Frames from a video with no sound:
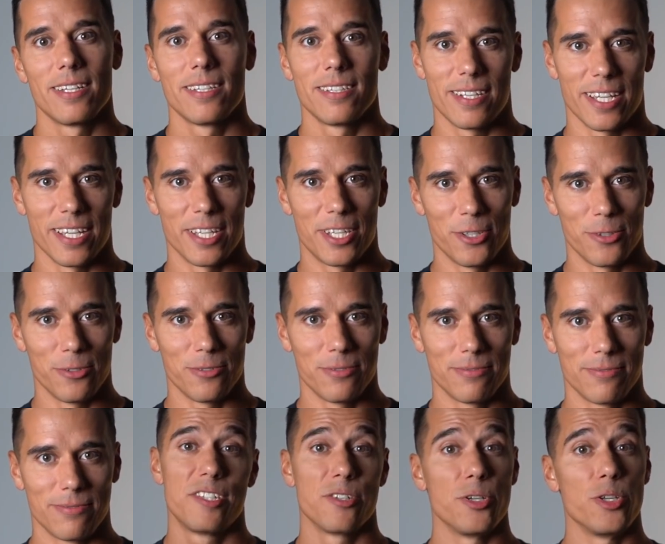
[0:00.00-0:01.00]
Thank you.
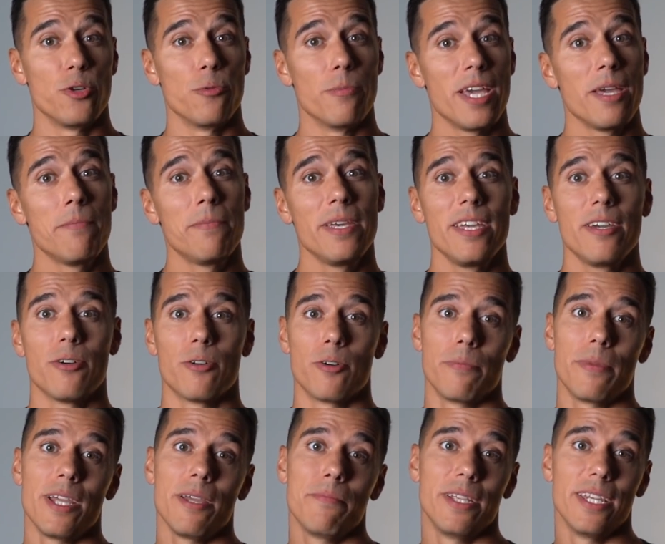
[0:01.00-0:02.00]
So you maybe or
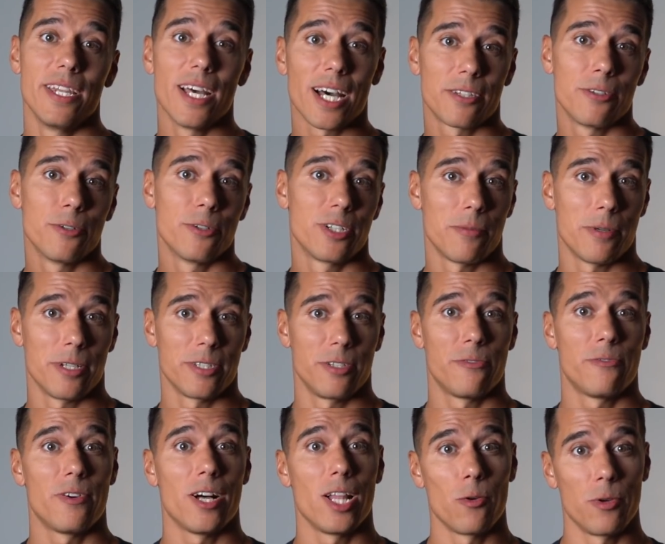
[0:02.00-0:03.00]
maybe not heard about the
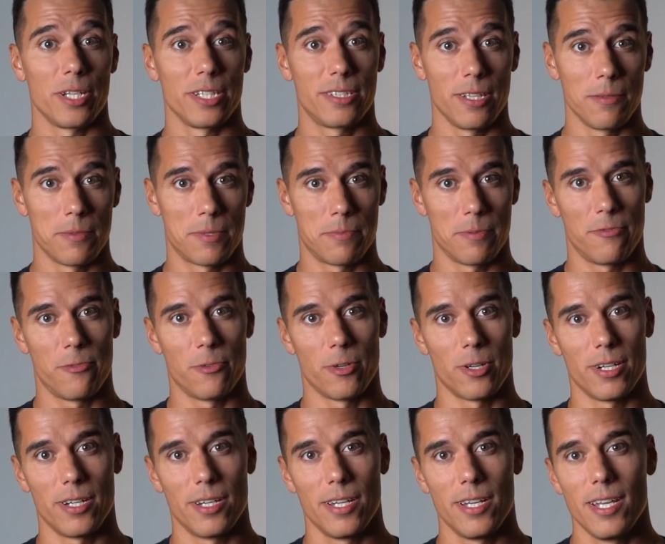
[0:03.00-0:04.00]
following tips
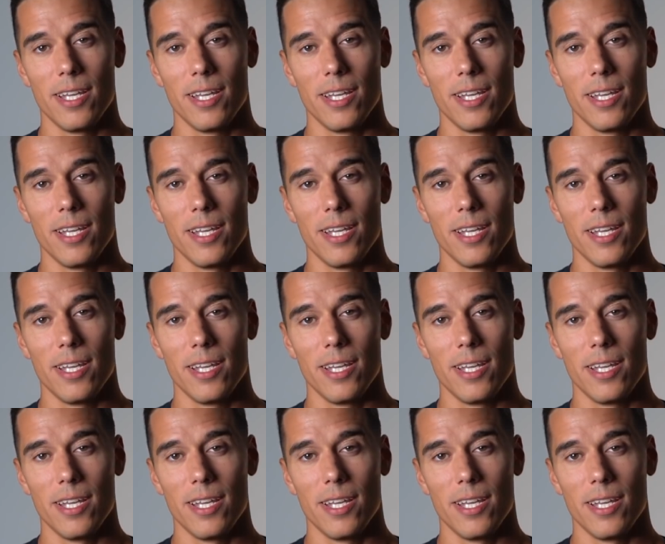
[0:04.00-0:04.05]
before.